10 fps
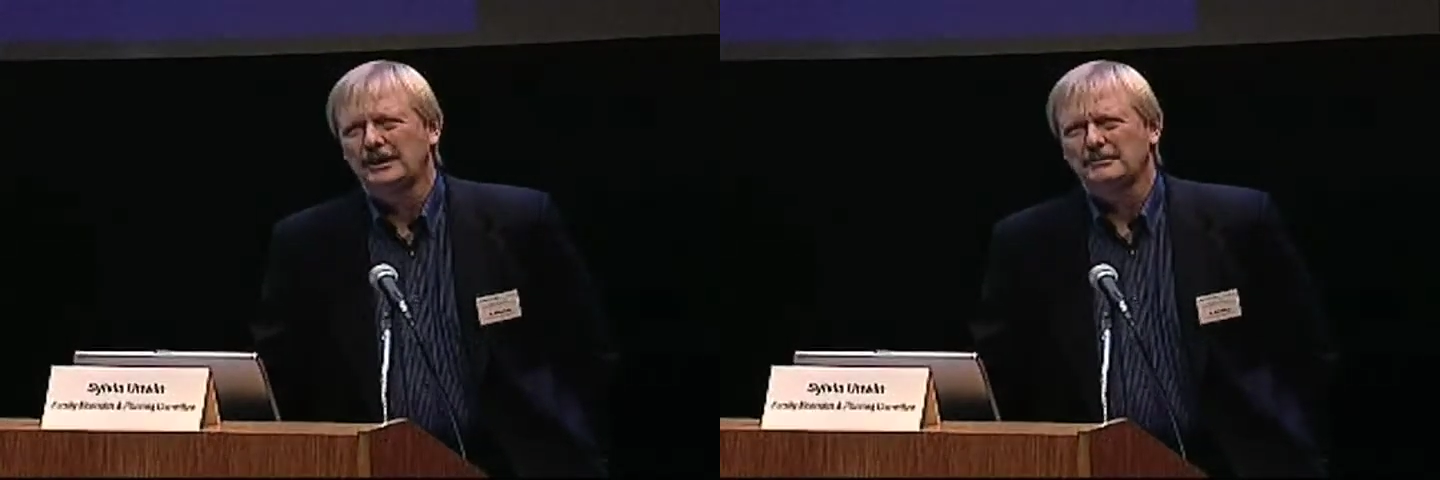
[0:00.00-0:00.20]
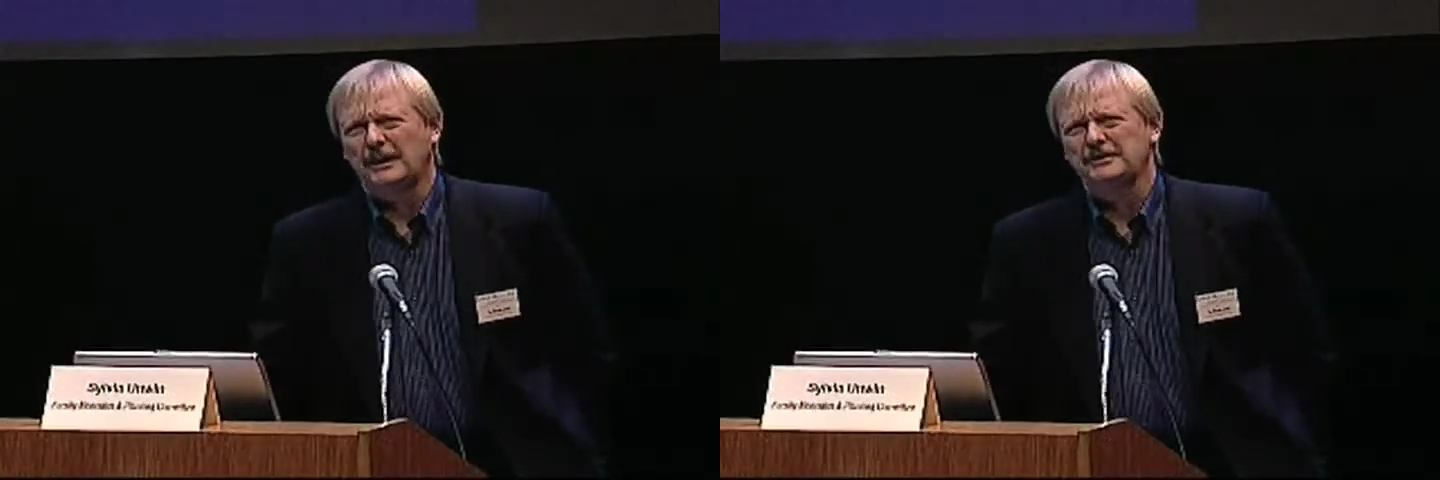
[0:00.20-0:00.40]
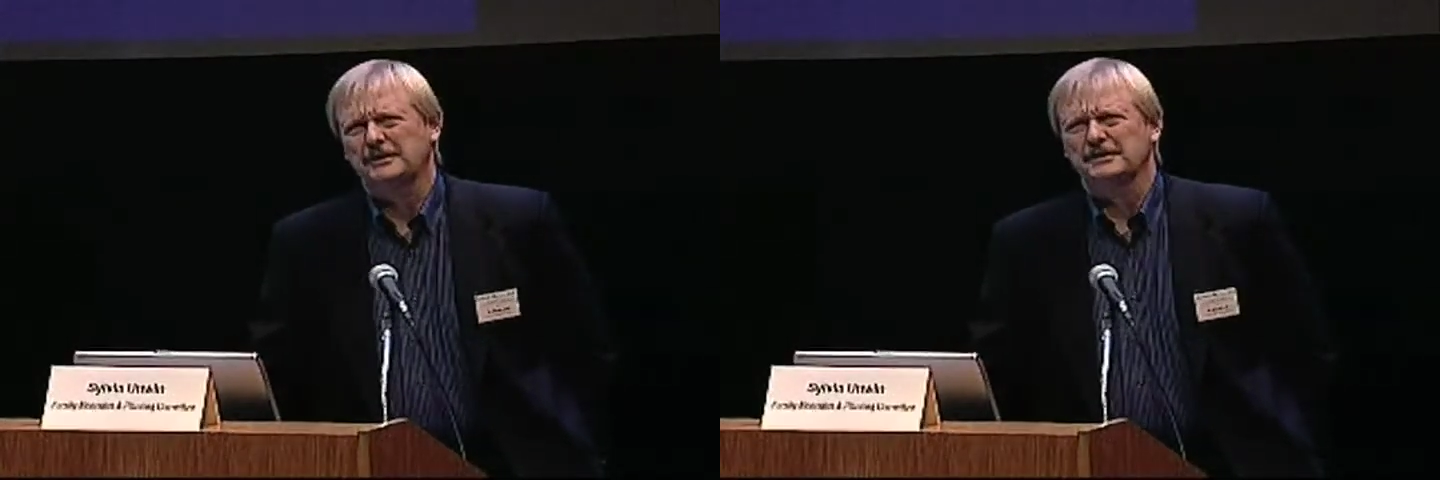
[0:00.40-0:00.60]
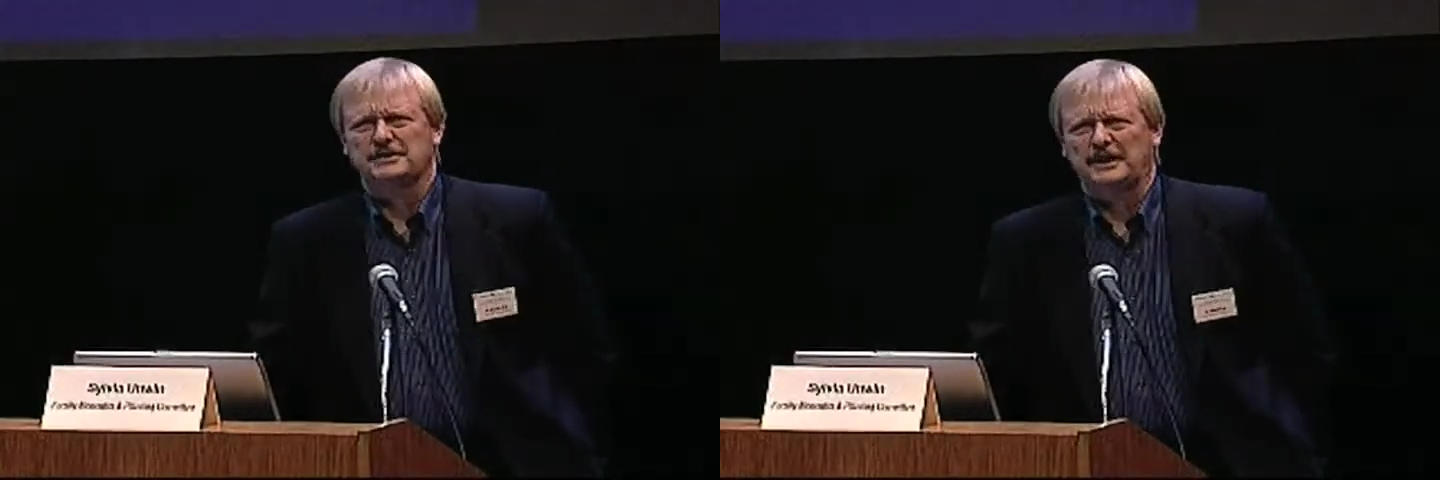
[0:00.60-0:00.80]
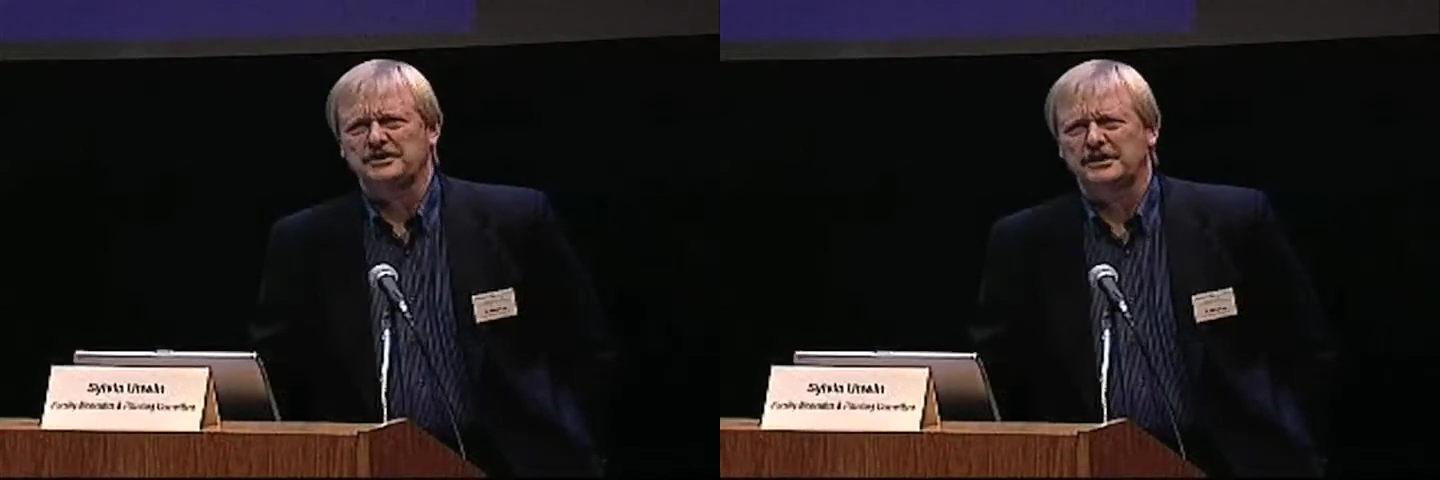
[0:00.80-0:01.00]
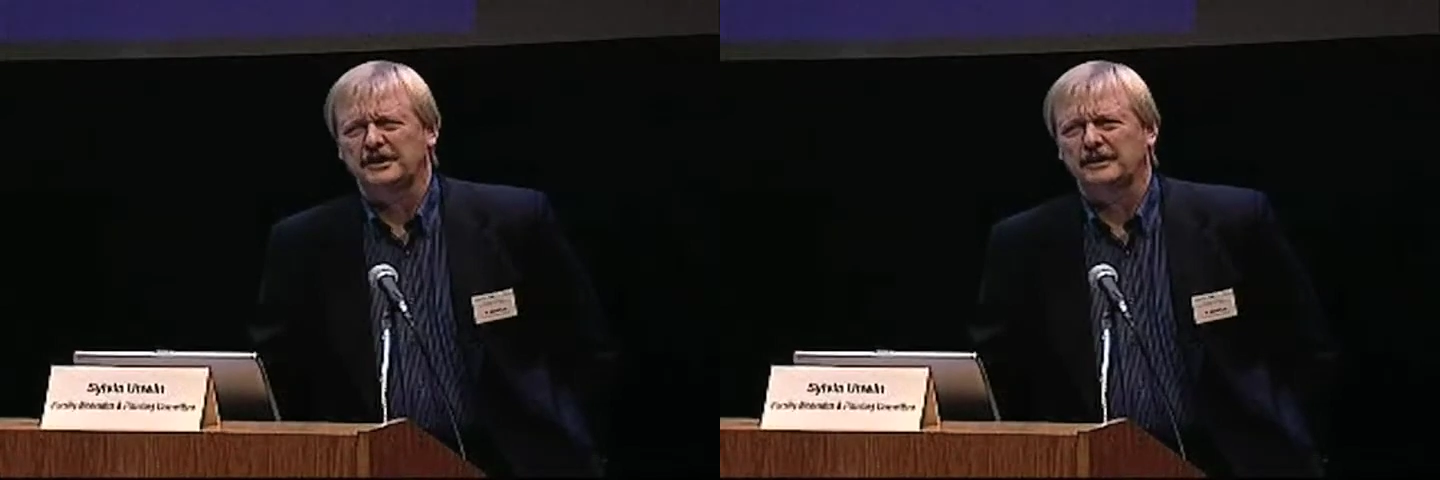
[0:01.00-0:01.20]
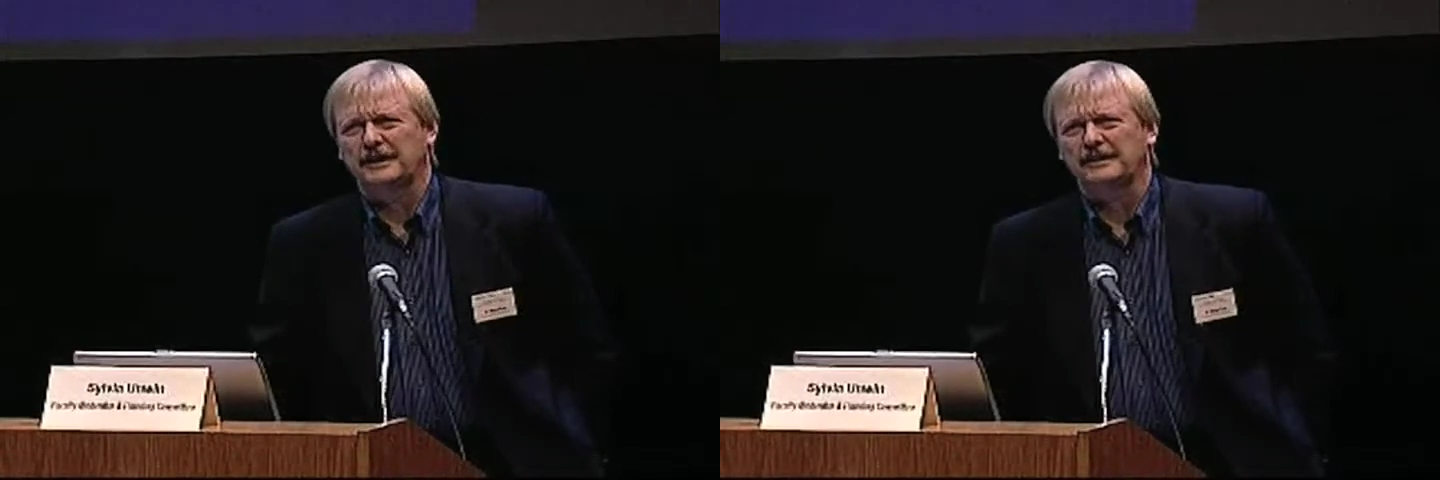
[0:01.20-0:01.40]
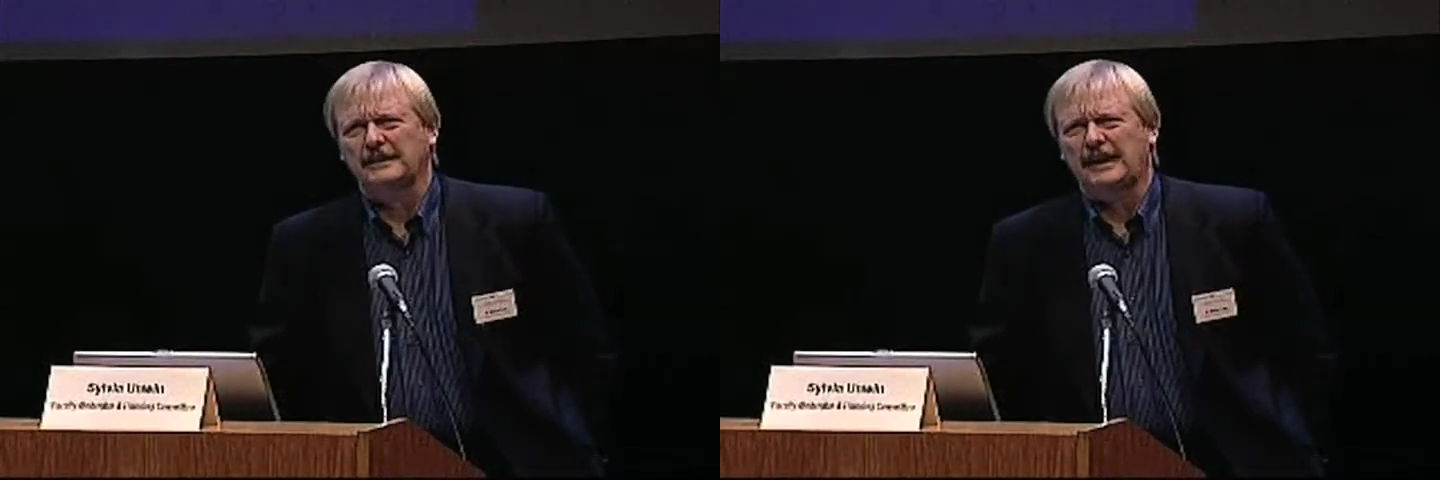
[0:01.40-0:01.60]
but I took this
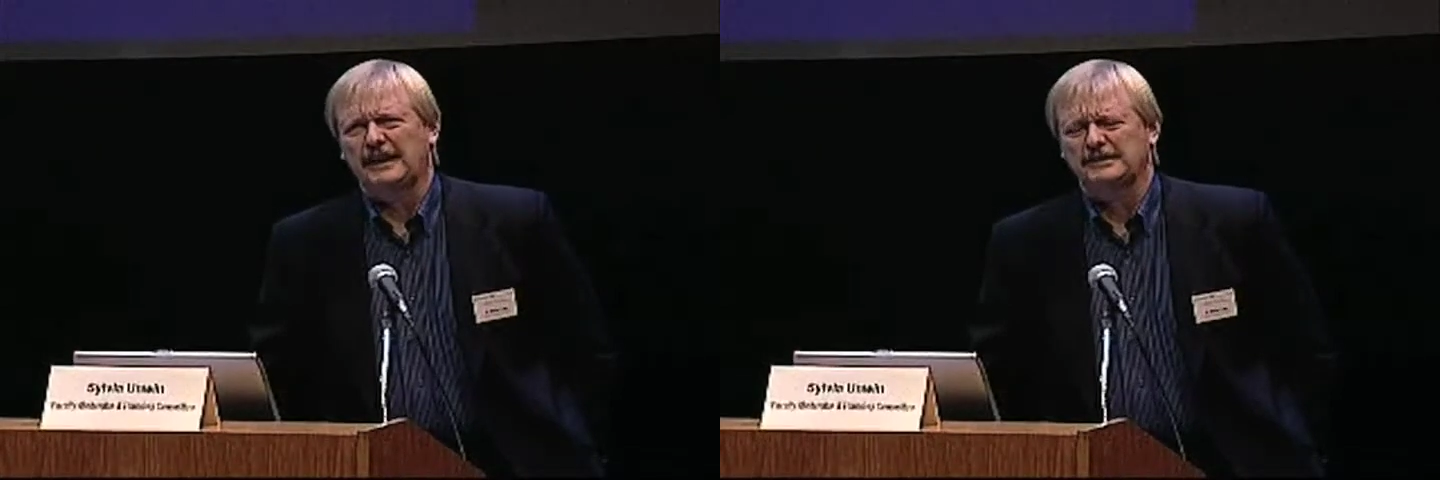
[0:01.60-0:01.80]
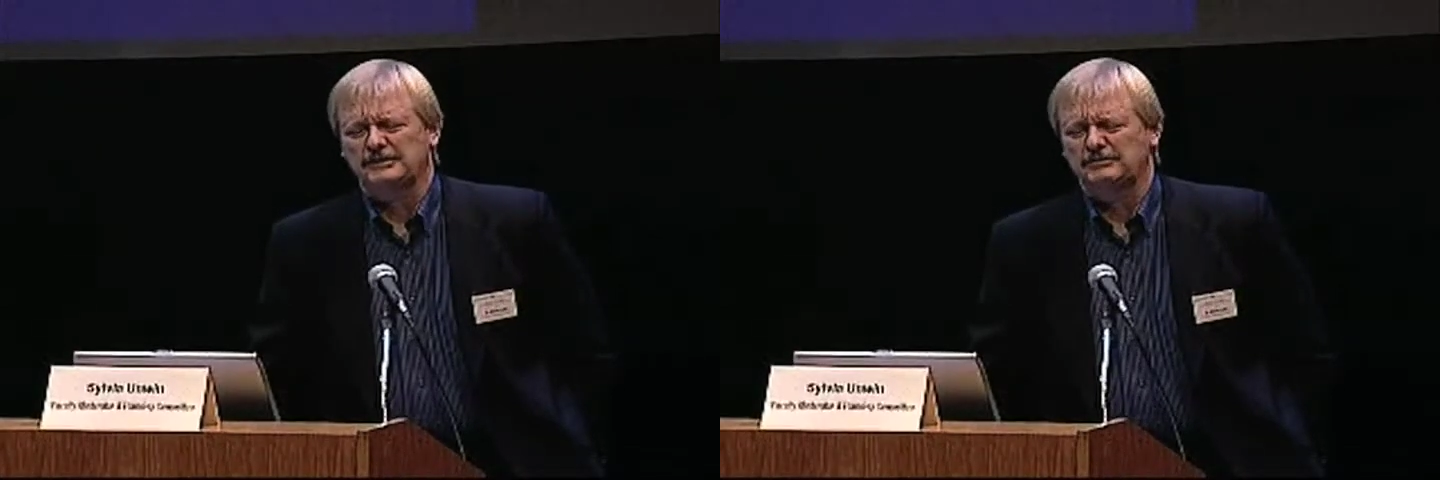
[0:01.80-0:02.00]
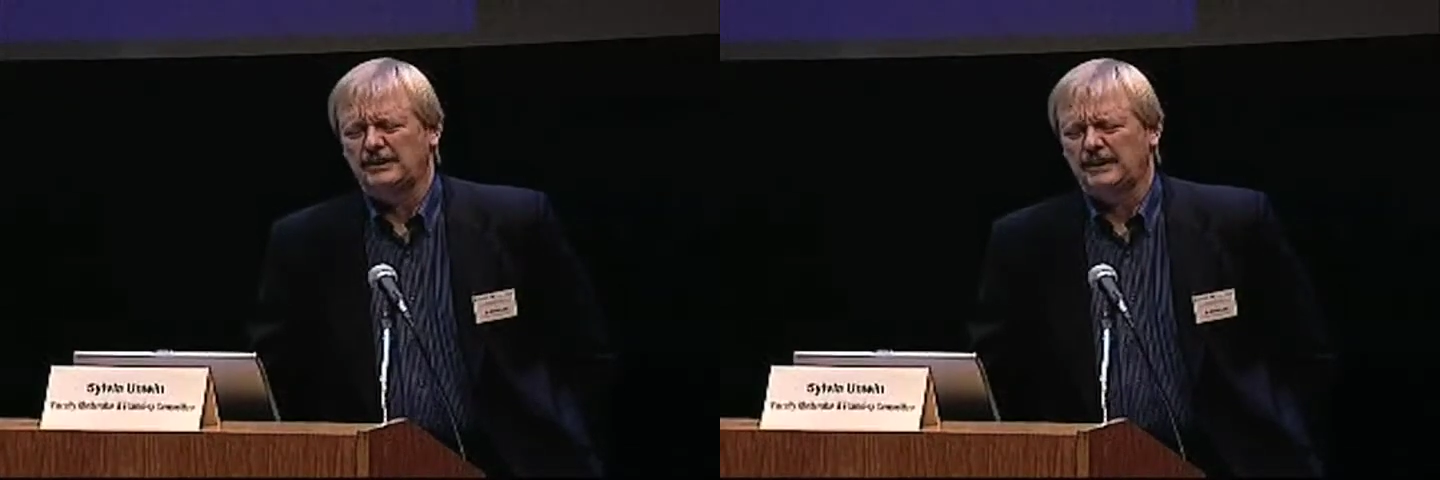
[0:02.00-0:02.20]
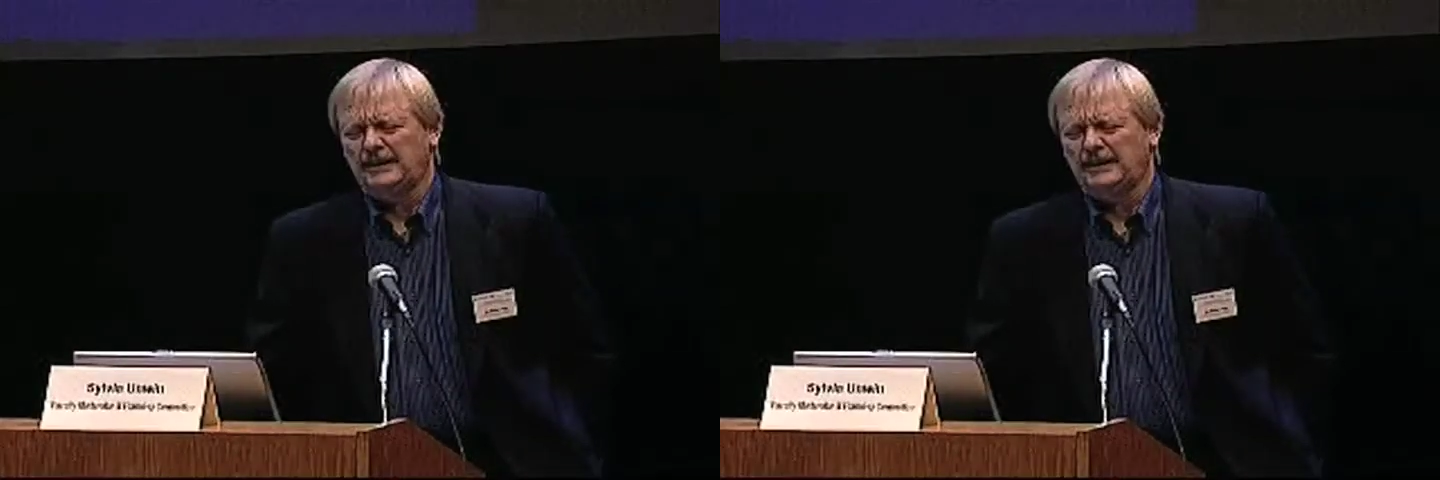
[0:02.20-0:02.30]
engineering class, and